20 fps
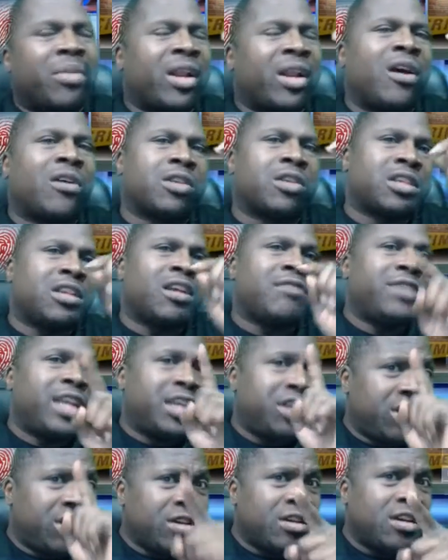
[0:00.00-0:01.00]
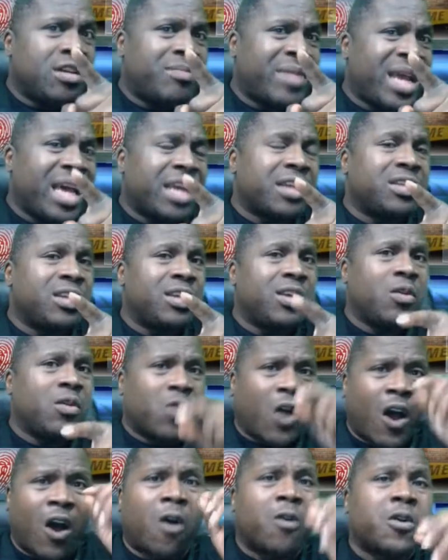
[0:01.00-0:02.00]
But all the stuff that should matter to
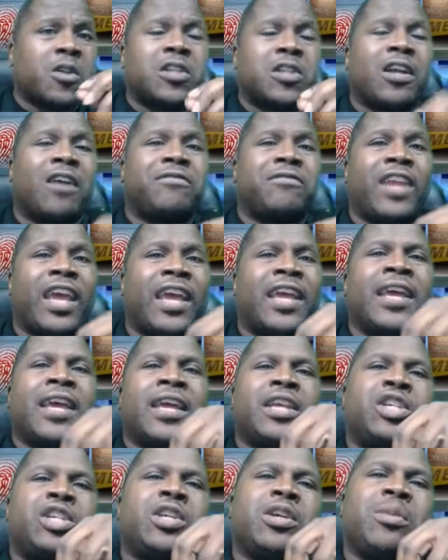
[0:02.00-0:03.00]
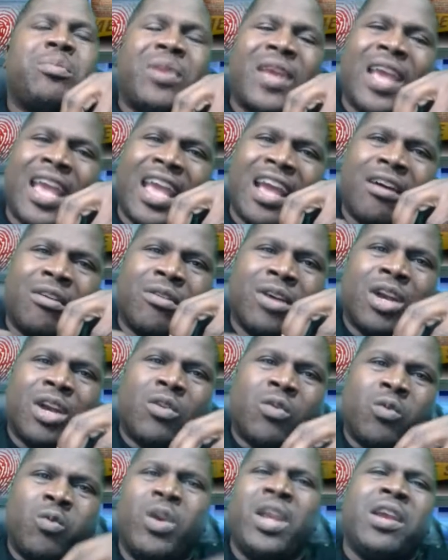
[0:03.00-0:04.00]
you, all the stuff that should have
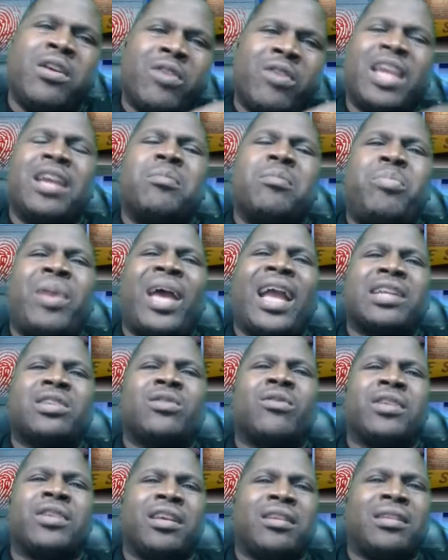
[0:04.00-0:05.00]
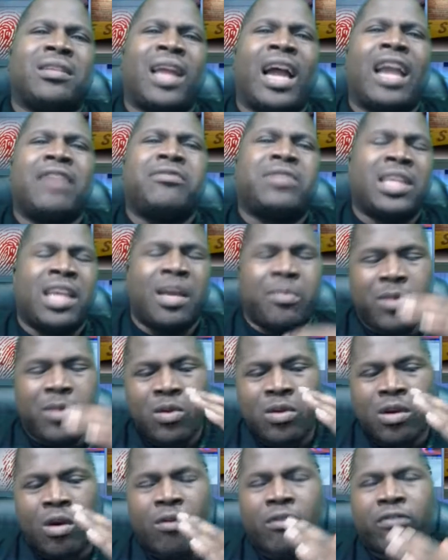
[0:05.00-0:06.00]
real impact on your life to help
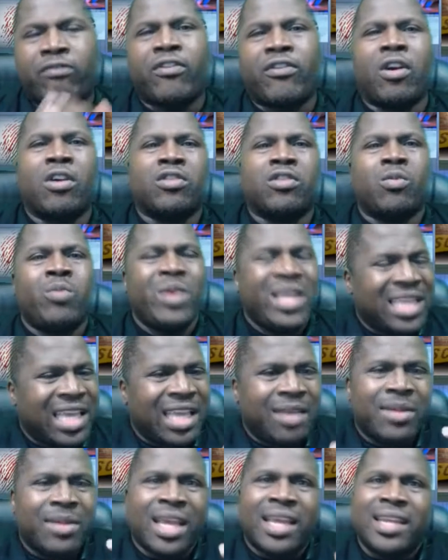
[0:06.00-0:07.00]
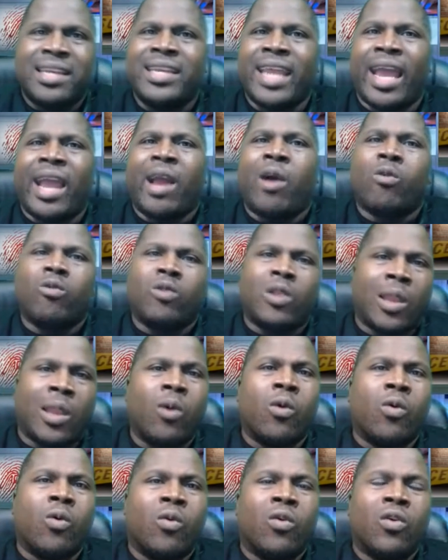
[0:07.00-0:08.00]
you go further, we keep down
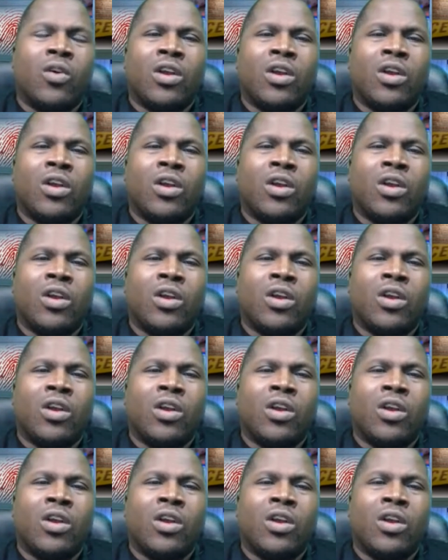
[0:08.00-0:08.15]
low.